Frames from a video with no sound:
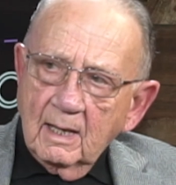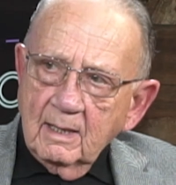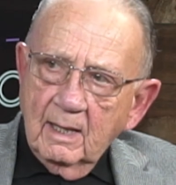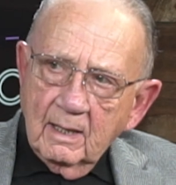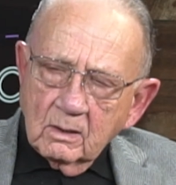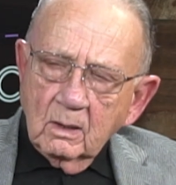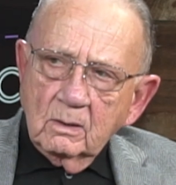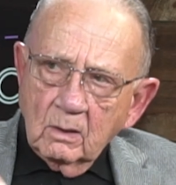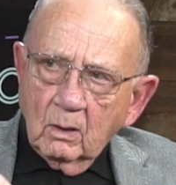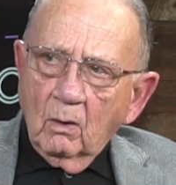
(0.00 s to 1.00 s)
that in
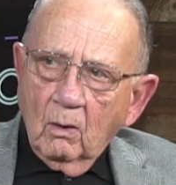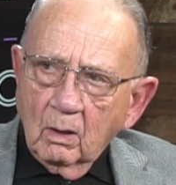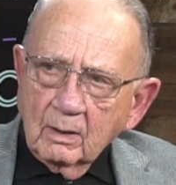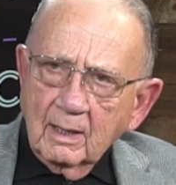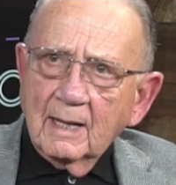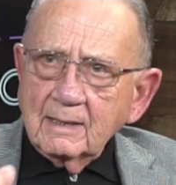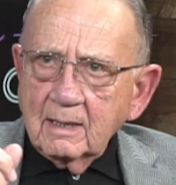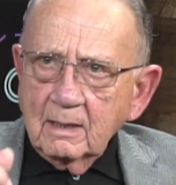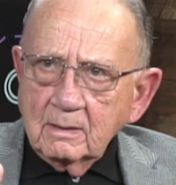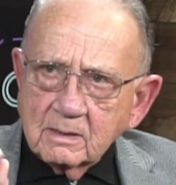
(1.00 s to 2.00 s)
the law in
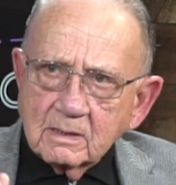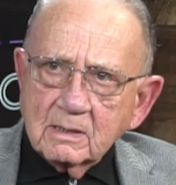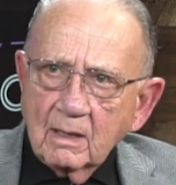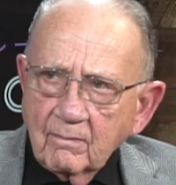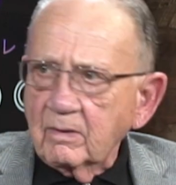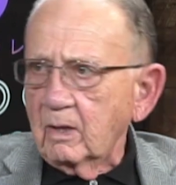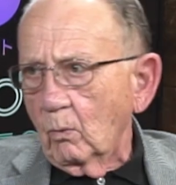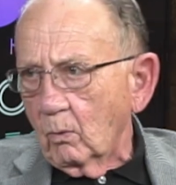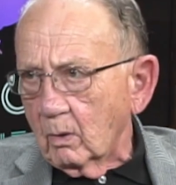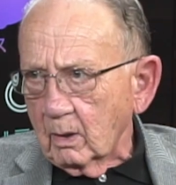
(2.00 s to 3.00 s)

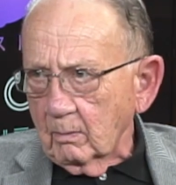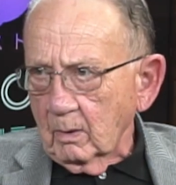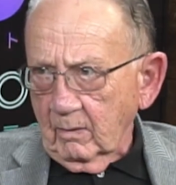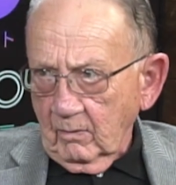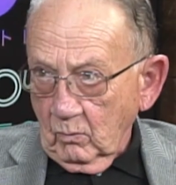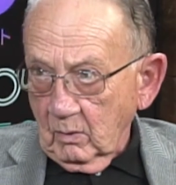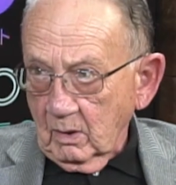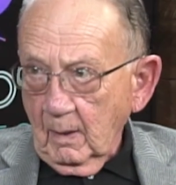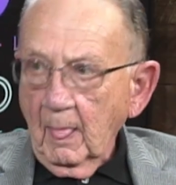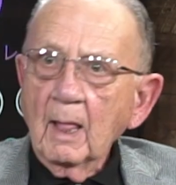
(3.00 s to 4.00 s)
1971, I believe it was,
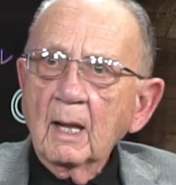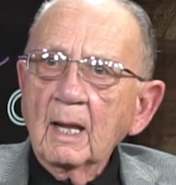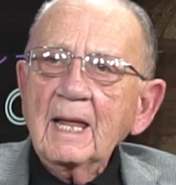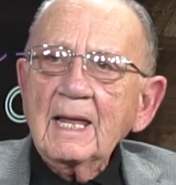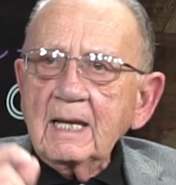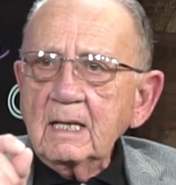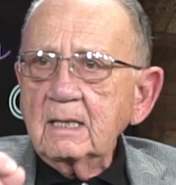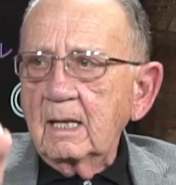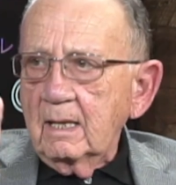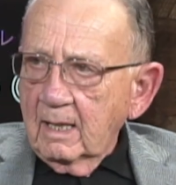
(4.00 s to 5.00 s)
he
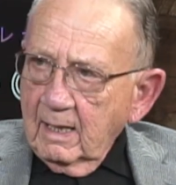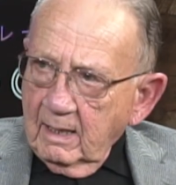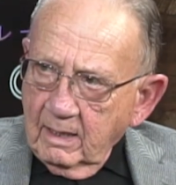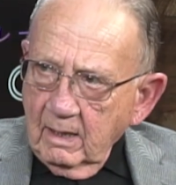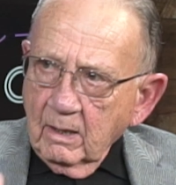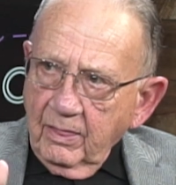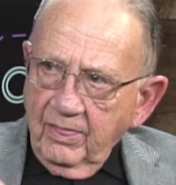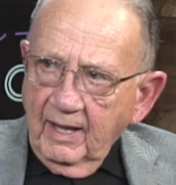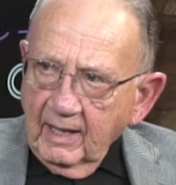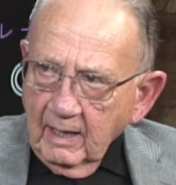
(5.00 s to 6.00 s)
did that there
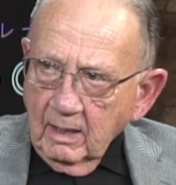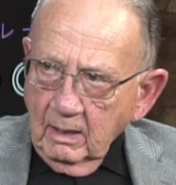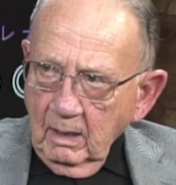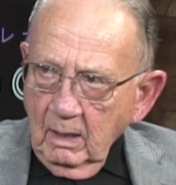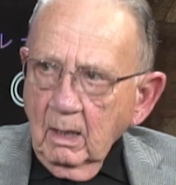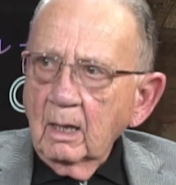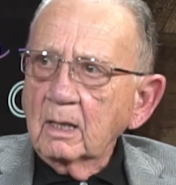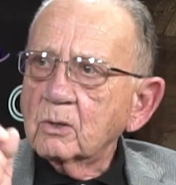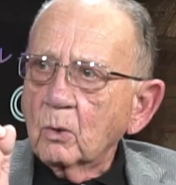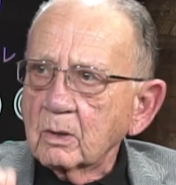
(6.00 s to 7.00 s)
thinking it's
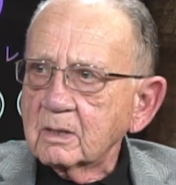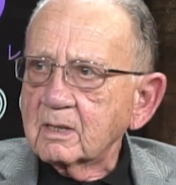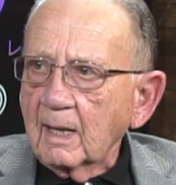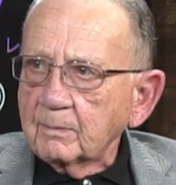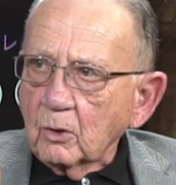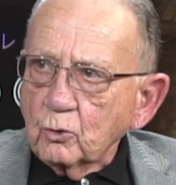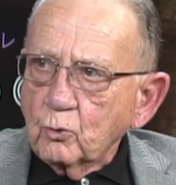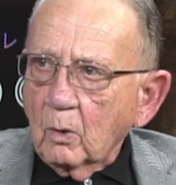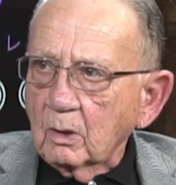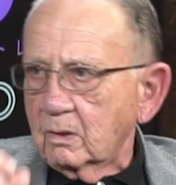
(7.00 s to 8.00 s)
going to stop the
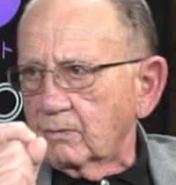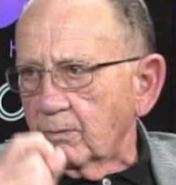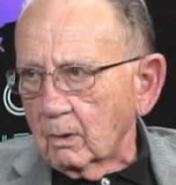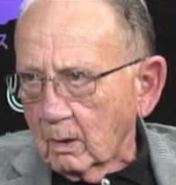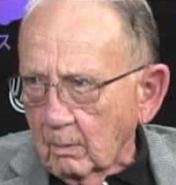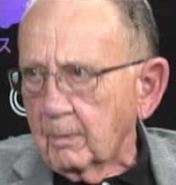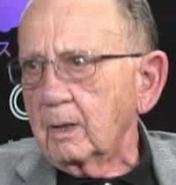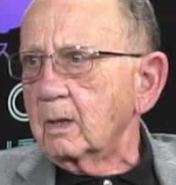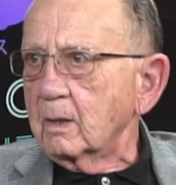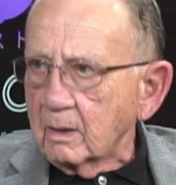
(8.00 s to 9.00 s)
drugs from coming
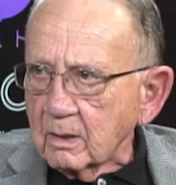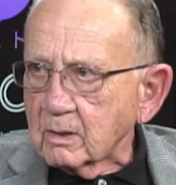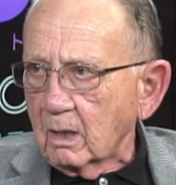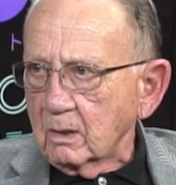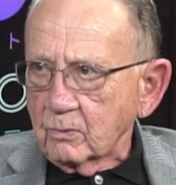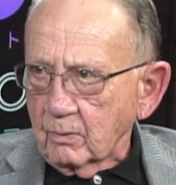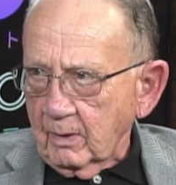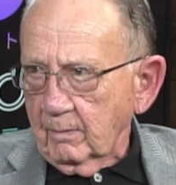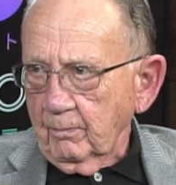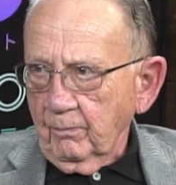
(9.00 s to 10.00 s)
into this country.
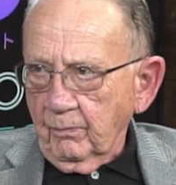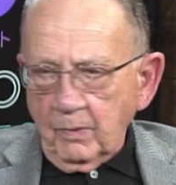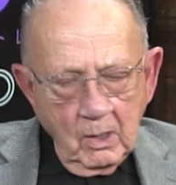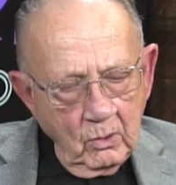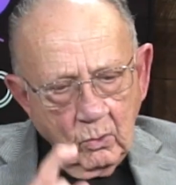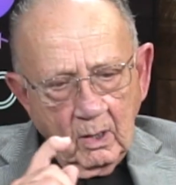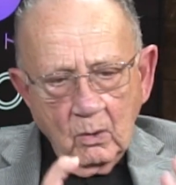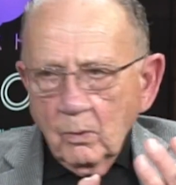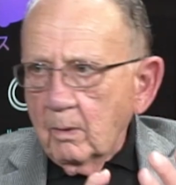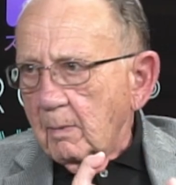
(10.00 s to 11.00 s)
You got to
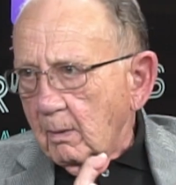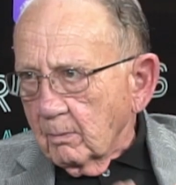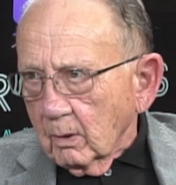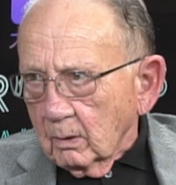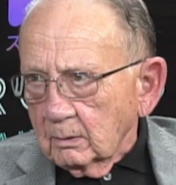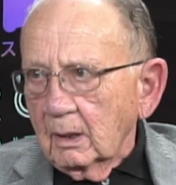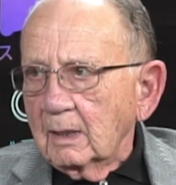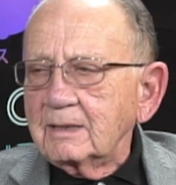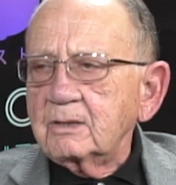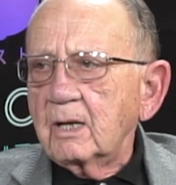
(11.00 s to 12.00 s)
remember,
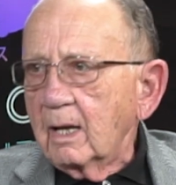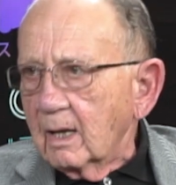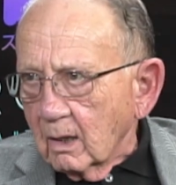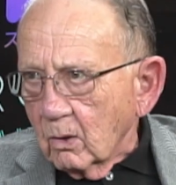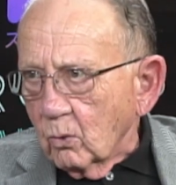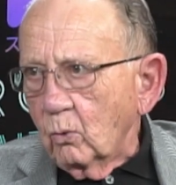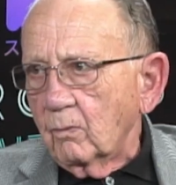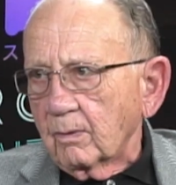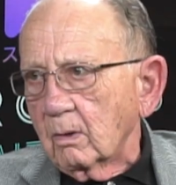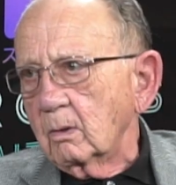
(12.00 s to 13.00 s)
J. Edgar
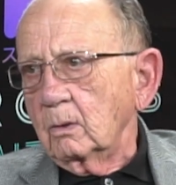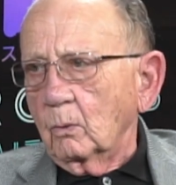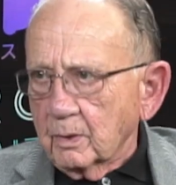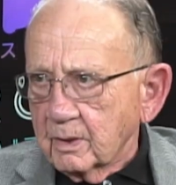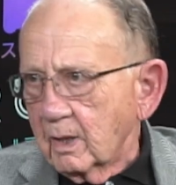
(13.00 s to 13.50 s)
Hoover was the